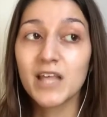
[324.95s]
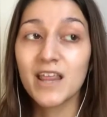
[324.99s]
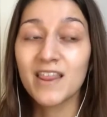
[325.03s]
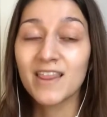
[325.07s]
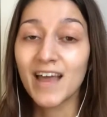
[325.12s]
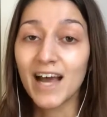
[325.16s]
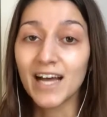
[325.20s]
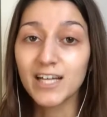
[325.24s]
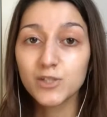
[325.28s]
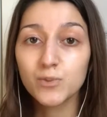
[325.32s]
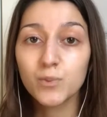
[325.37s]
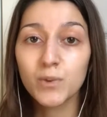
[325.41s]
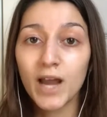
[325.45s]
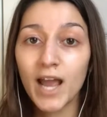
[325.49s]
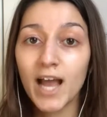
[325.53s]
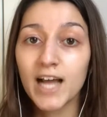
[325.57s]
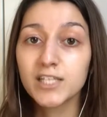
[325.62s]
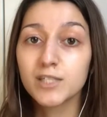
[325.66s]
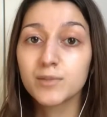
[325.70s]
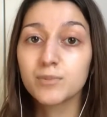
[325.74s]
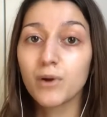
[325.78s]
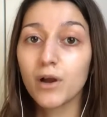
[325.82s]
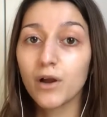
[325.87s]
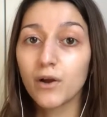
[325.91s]
that's what I had
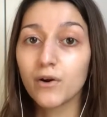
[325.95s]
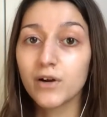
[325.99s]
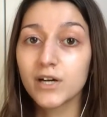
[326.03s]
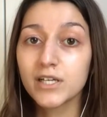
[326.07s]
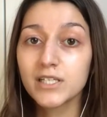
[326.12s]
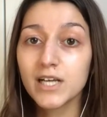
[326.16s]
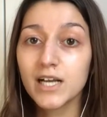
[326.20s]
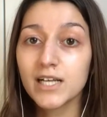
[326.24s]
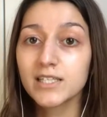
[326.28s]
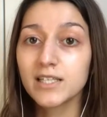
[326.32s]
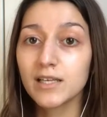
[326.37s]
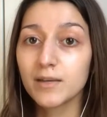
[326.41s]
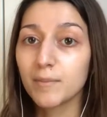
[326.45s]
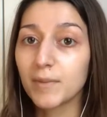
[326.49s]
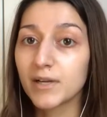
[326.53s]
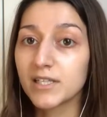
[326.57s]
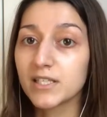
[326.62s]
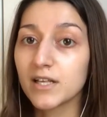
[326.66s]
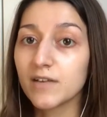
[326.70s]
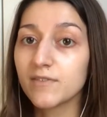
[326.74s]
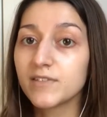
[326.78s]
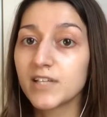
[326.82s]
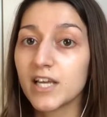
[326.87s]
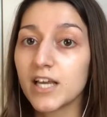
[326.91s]
to prioritize, like my
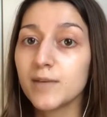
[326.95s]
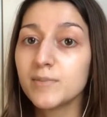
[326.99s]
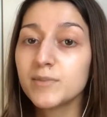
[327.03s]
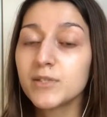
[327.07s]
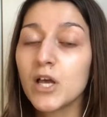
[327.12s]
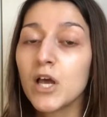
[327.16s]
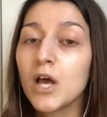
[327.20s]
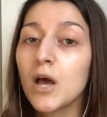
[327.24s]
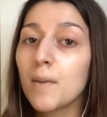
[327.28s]
self-tapes.